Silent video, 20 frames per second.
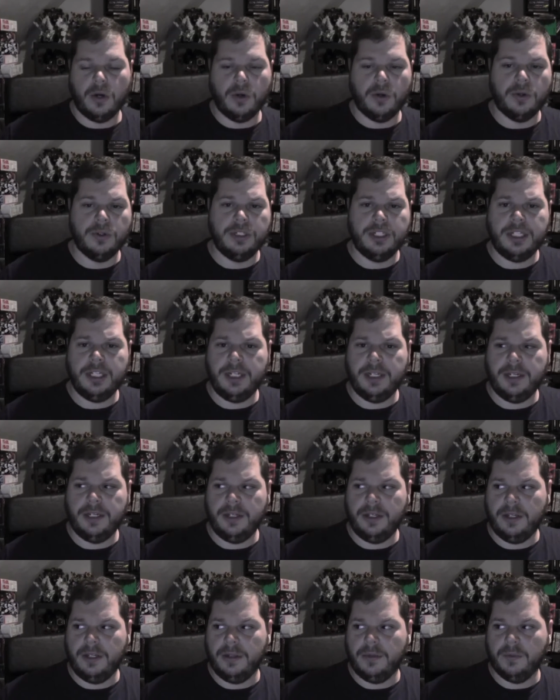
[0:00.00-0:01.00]

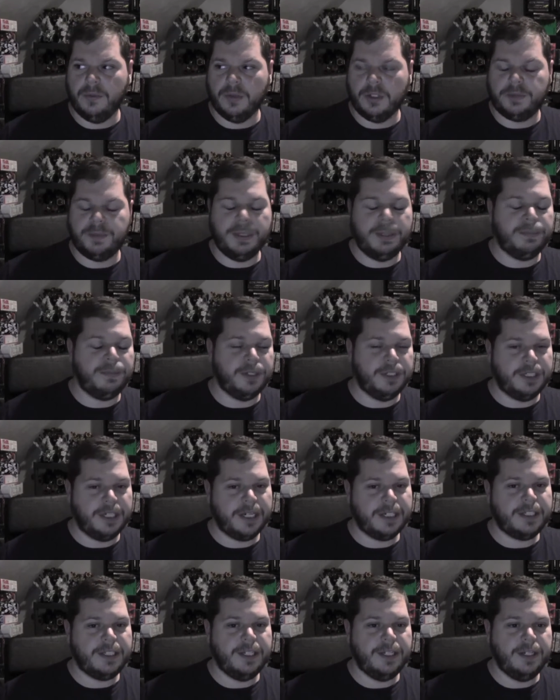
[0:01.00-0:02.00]
only what's being
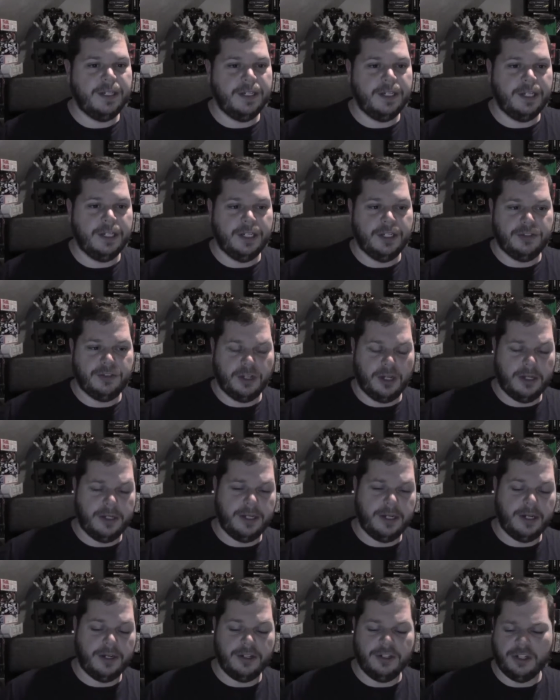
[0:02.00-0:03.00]
projected is on
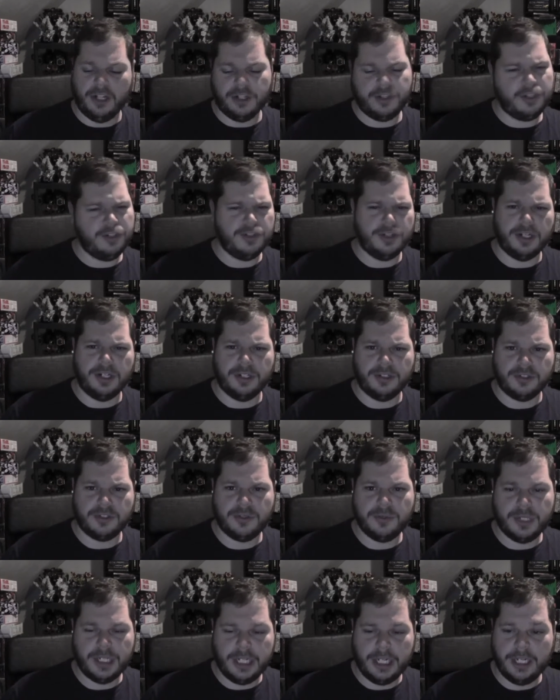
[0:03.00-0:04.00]
there, nothing's on your
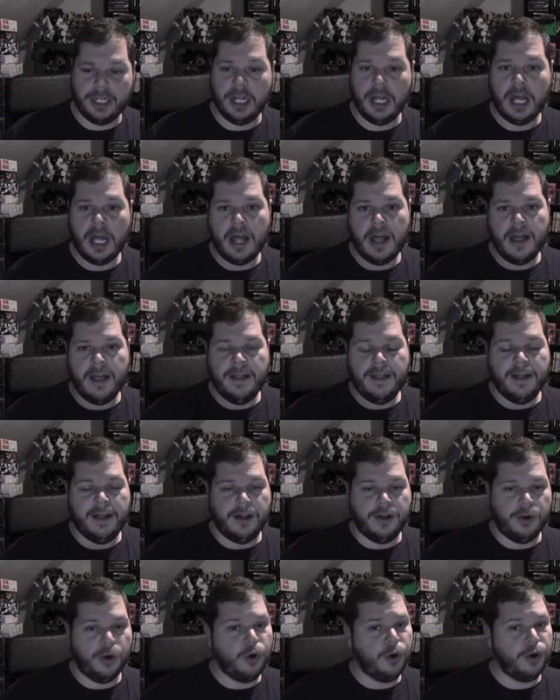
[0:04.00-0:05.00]
screen,
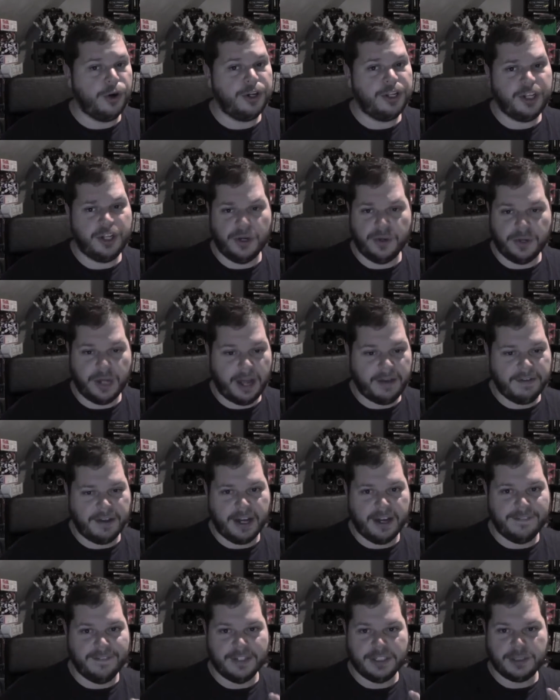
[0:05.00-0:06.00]
or have
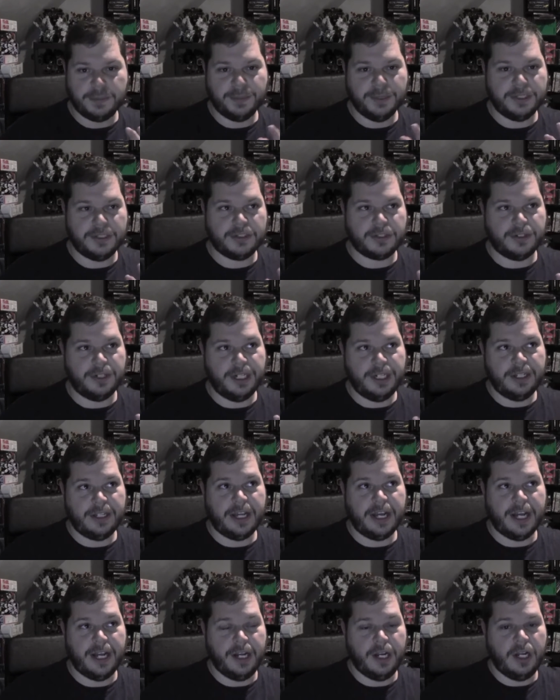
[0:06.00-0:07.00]
kind of a split screen
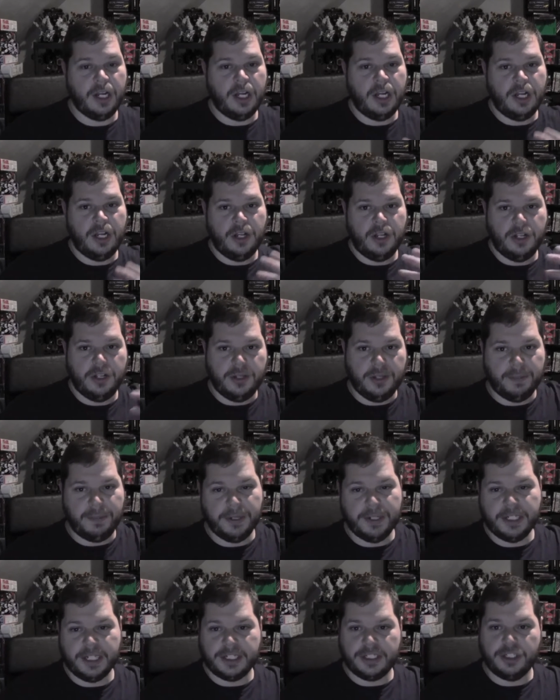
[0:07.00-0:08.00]
that the
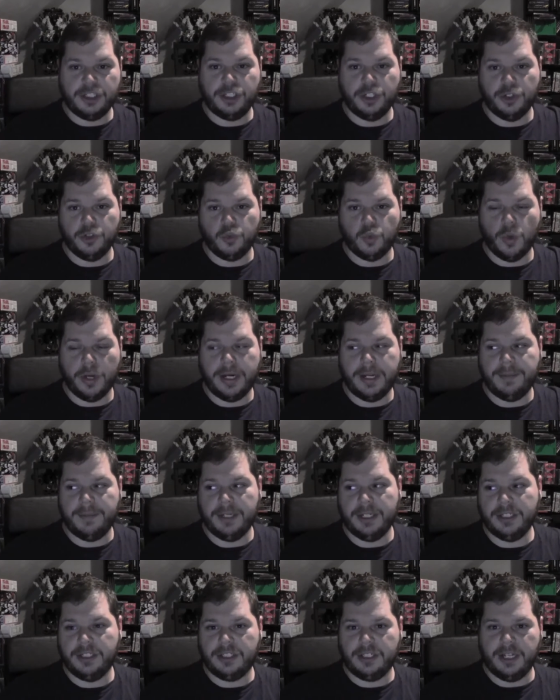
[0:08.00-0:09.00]
projector shows one
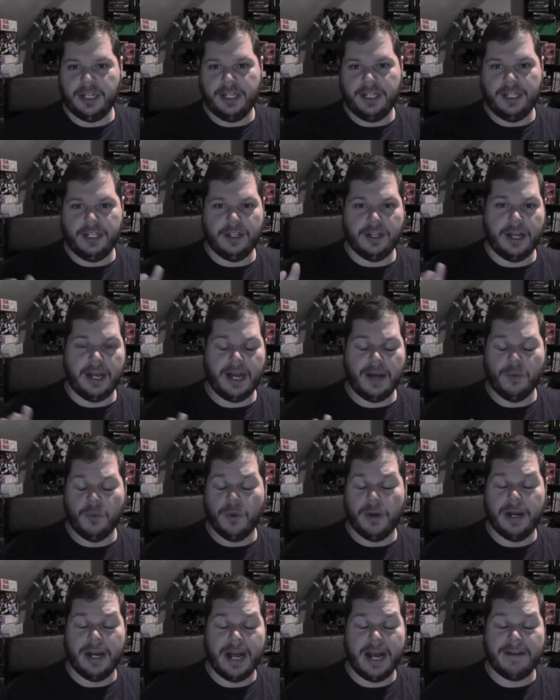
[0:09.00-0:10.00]
image and
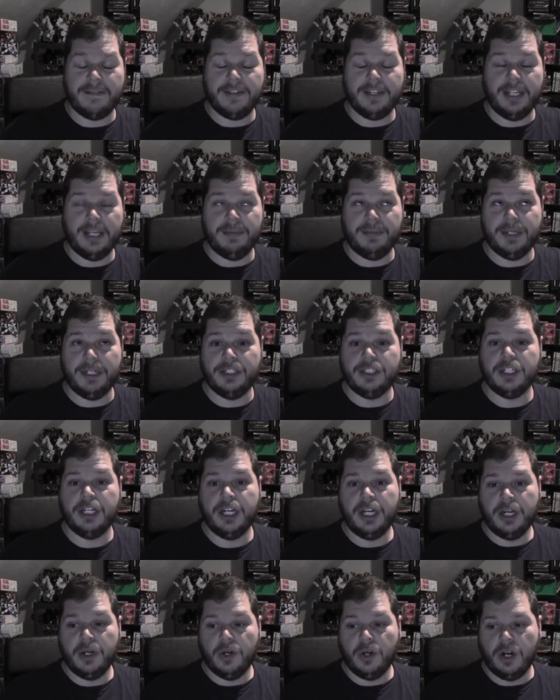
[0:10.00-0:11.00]
one half of the image
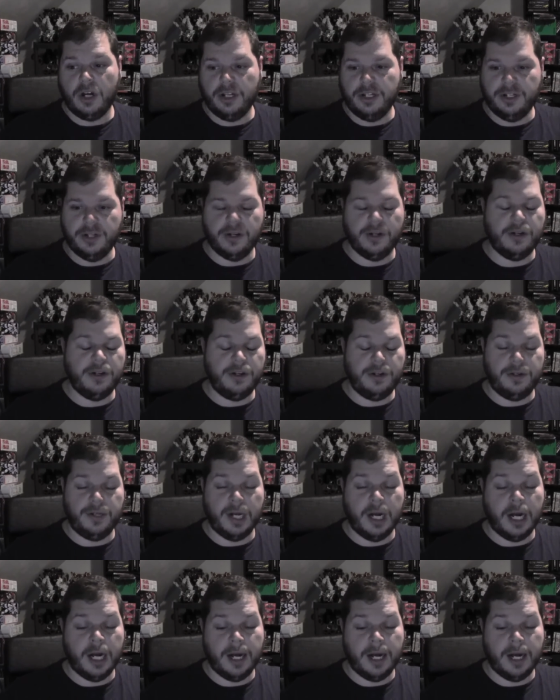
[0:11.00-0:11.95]
your